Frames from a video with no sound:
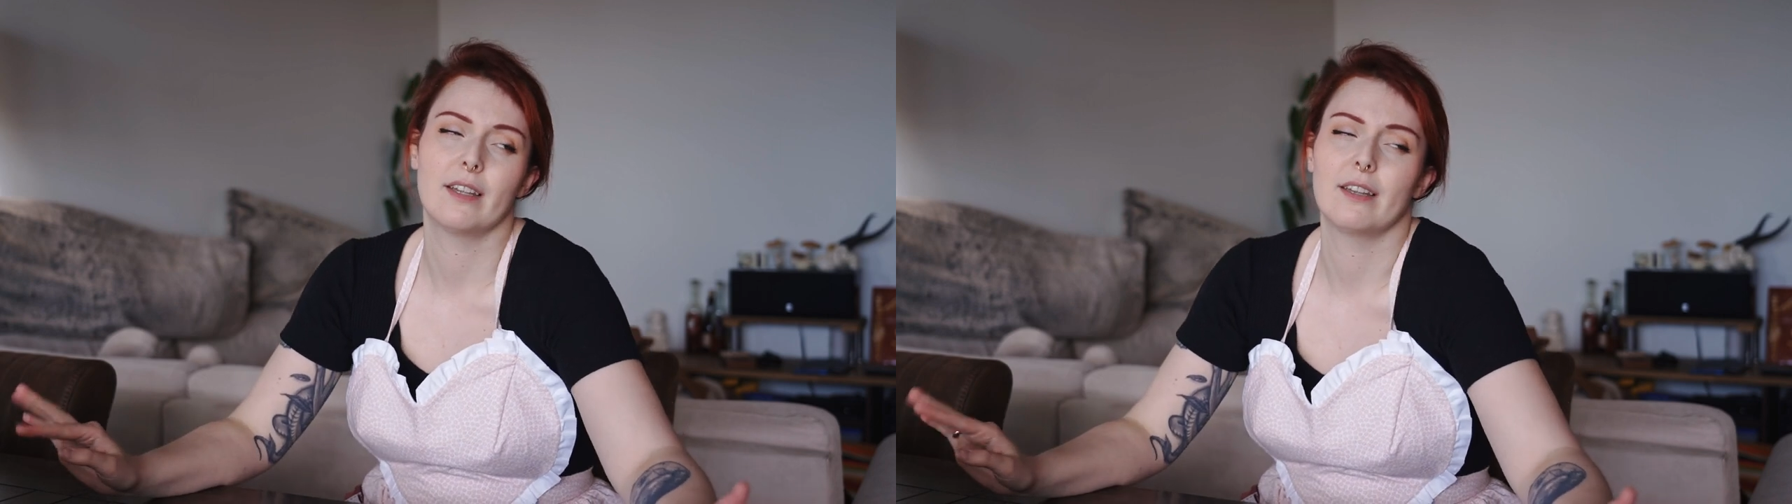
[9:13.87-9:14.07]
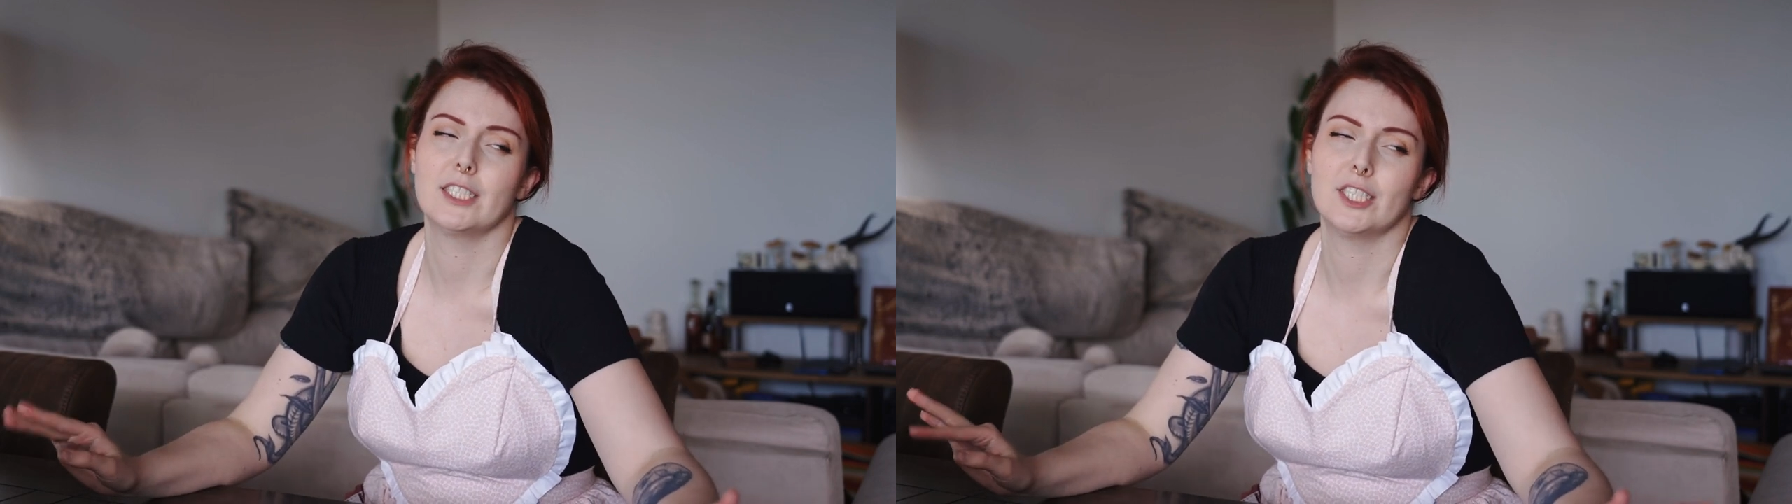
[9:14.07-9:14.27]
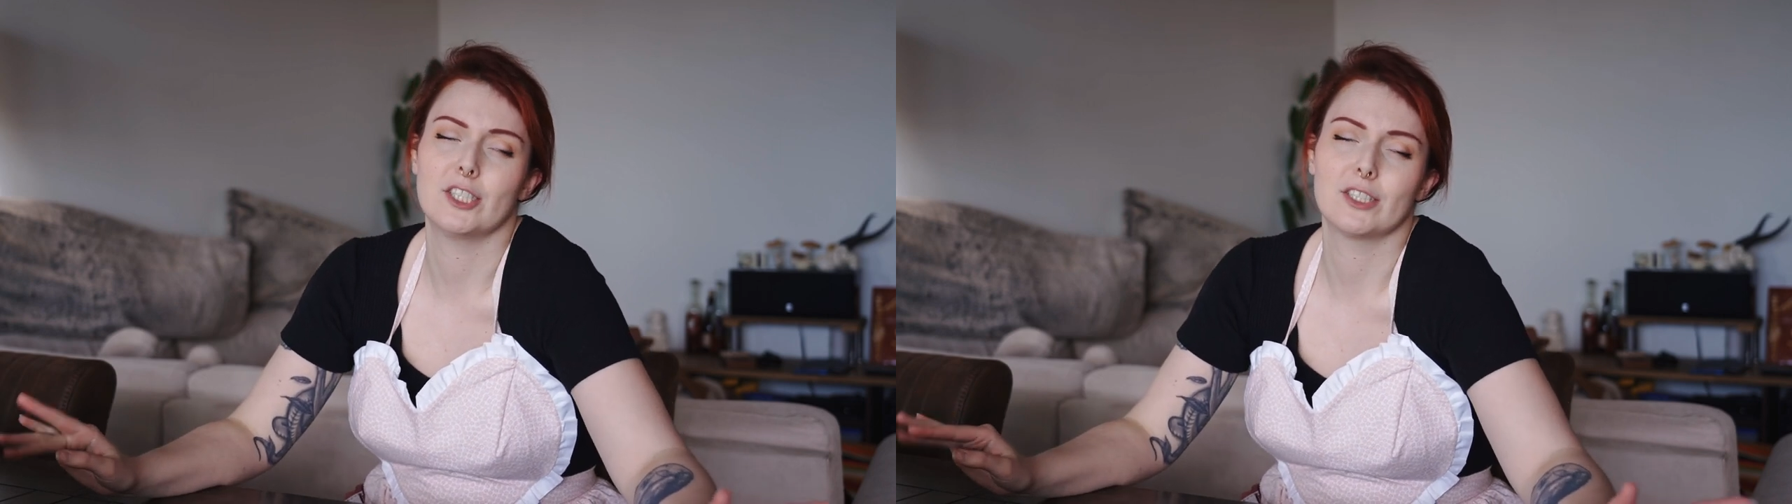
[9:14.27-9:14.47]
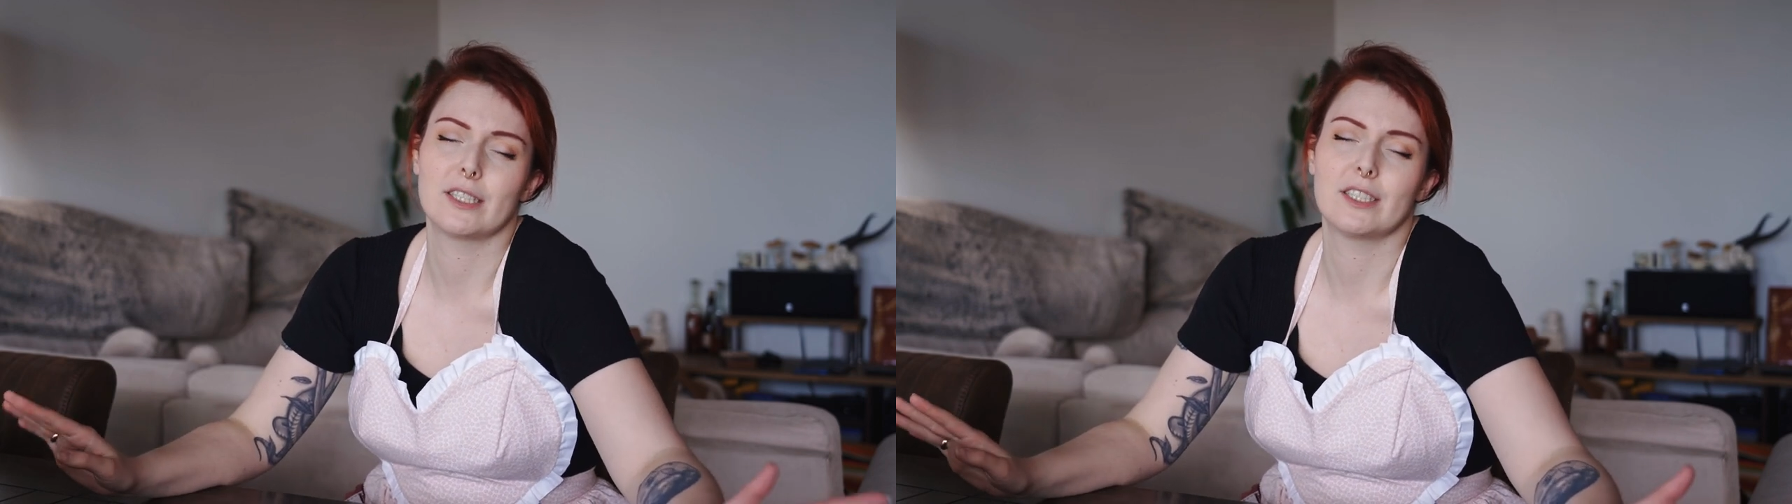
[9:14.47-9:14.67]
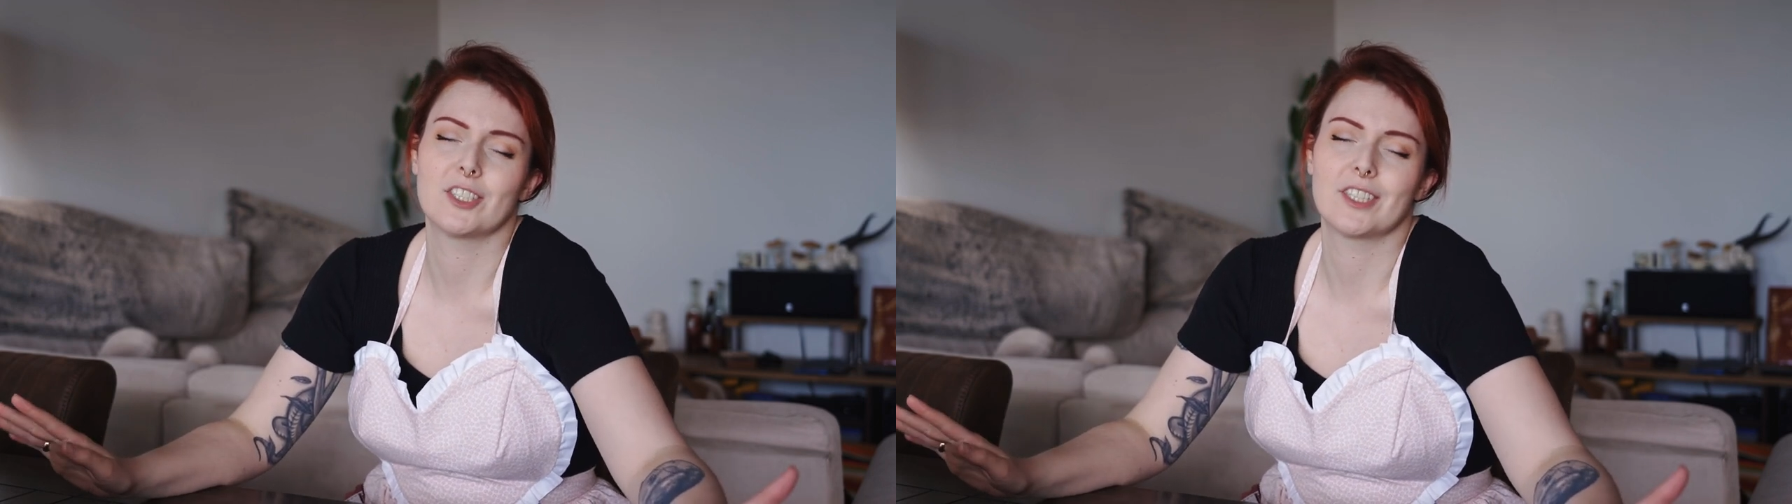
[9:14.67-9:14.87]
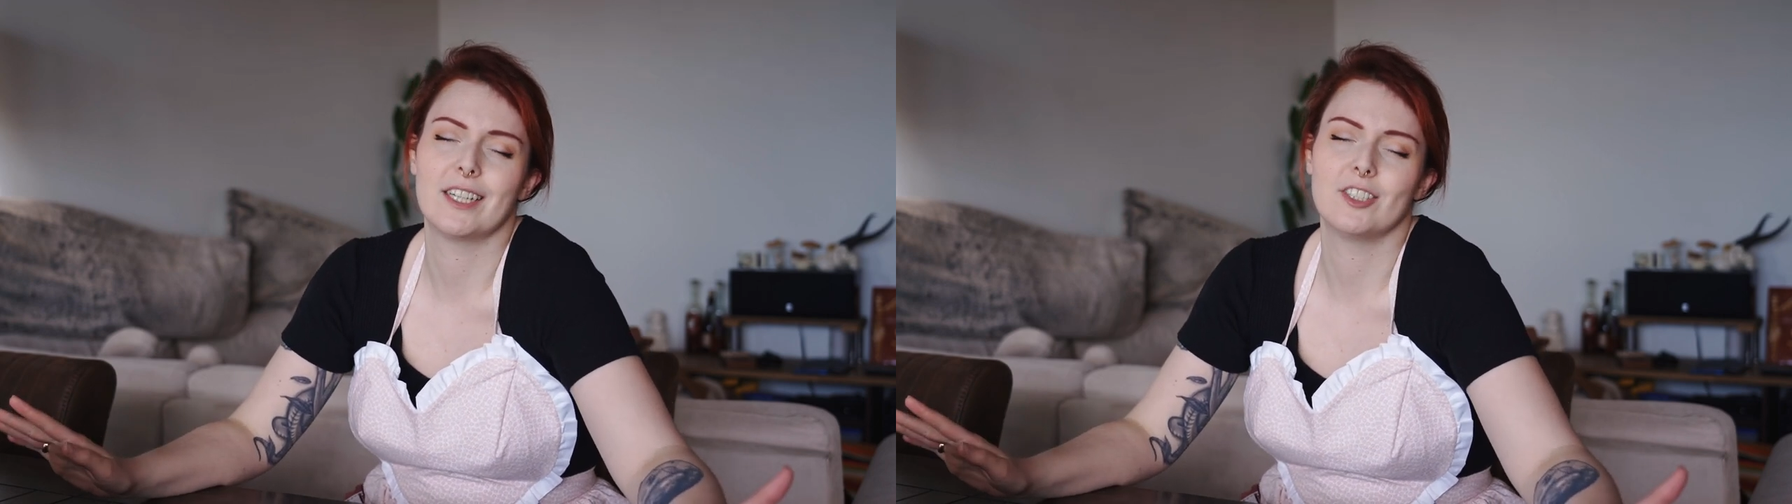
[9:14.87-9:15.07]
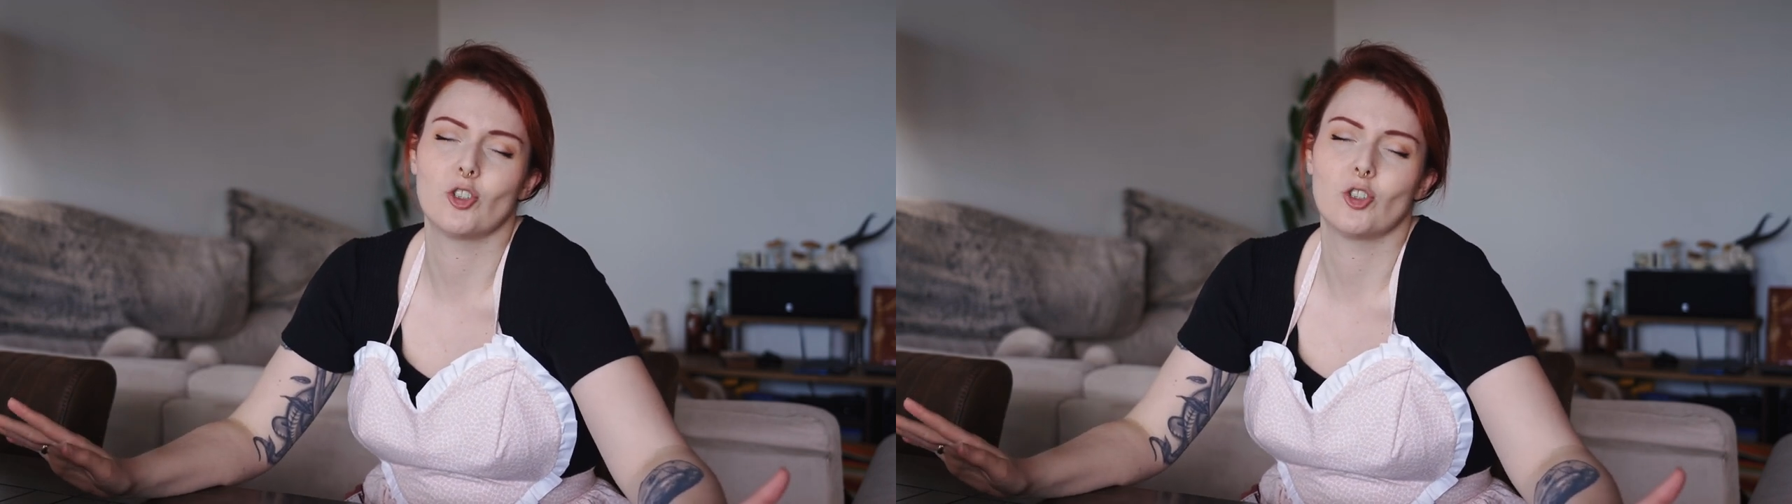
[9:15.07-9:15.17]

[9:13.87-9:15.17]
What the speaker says: this is just a design